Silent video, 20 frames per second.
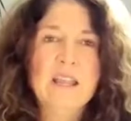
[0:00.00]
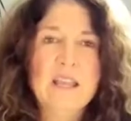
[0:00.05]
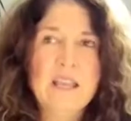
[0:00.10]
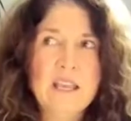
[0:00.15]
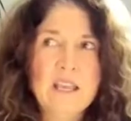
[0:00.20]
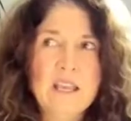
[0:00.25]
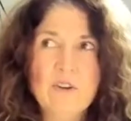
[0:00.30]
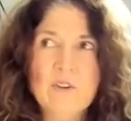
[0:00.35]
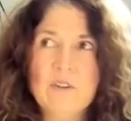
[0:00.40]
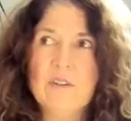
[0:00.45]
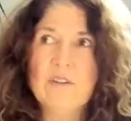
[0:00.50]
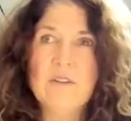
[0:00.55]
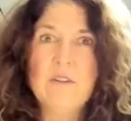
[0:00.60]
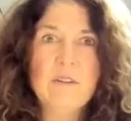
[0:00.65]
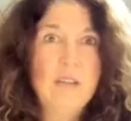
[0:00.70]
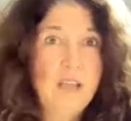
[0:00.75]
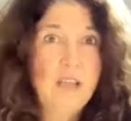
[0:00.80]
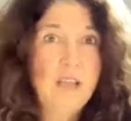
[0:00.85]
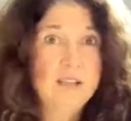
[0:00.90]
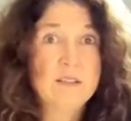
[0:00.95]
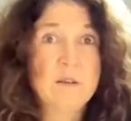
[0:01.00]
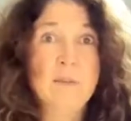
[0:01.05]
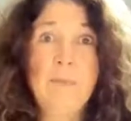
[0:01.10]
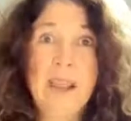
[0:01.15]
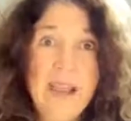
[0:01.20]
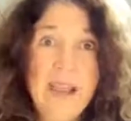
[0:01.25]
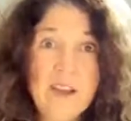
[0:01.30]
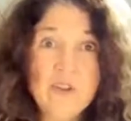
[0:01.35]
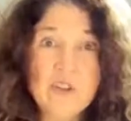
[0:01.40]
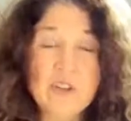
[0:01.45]
Then that's a
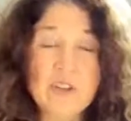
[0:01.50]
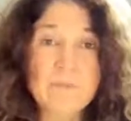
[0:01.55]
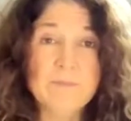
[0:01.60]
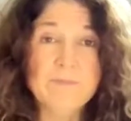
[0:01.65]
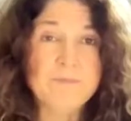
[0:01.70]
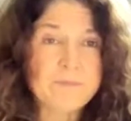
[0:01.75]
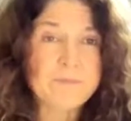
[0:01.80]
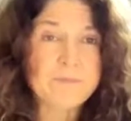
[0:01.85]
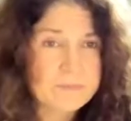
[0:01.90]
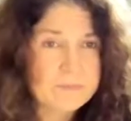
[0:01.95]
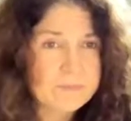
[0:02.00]
passion.